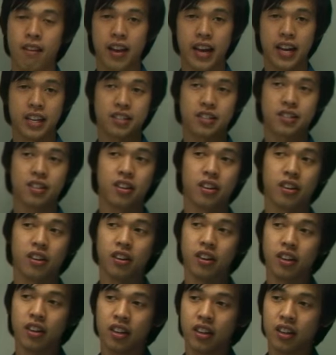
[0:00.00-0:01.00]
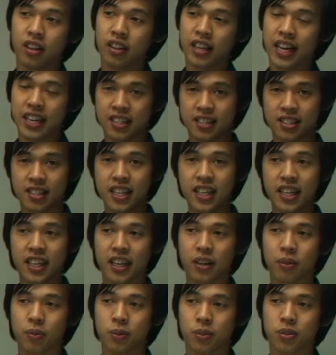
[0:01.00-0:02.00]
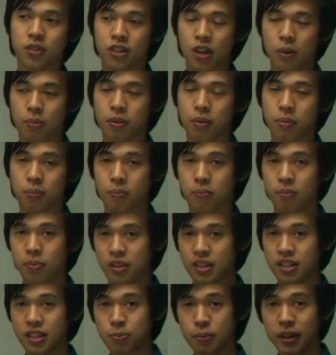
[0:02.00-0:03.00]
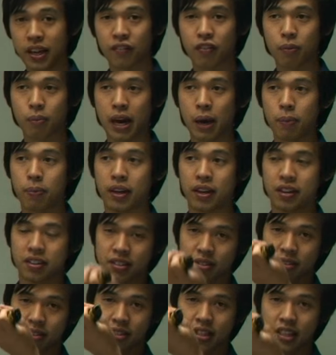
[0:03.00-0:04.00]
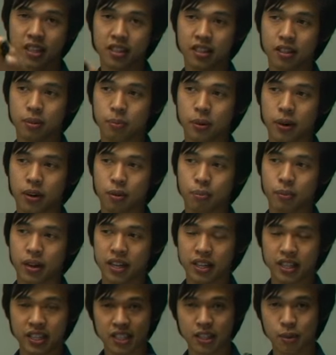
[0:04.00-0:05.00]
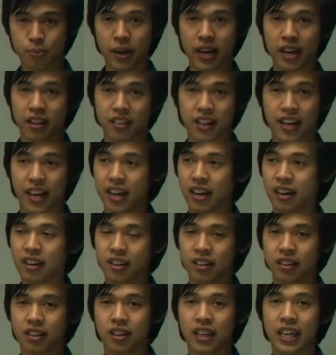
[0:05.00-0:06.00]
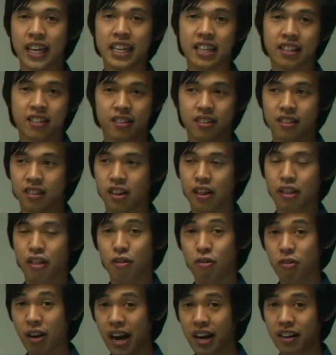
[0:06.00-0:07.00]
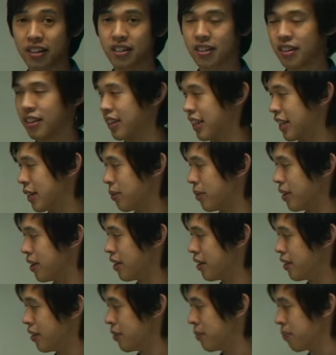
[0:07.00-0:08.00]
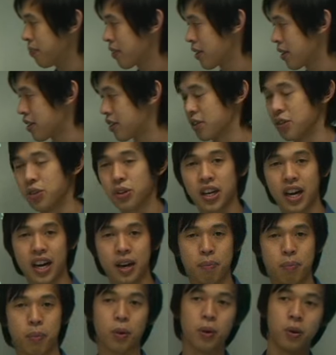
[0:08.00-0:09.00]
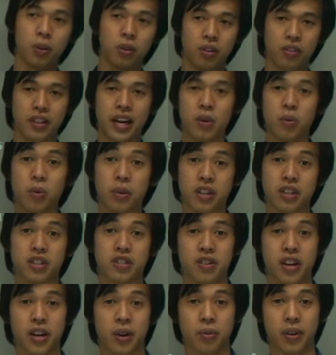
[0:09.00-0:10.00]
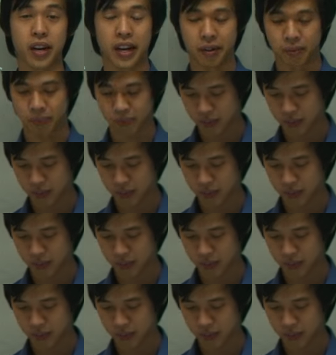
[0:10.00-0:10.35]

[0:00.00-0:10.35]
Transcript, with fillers: And so that sinking will stop the, the spitting from happening, because it'll sink to the bottom and dissipate that heat throughout the liquid. So you can't boil all that water straight away.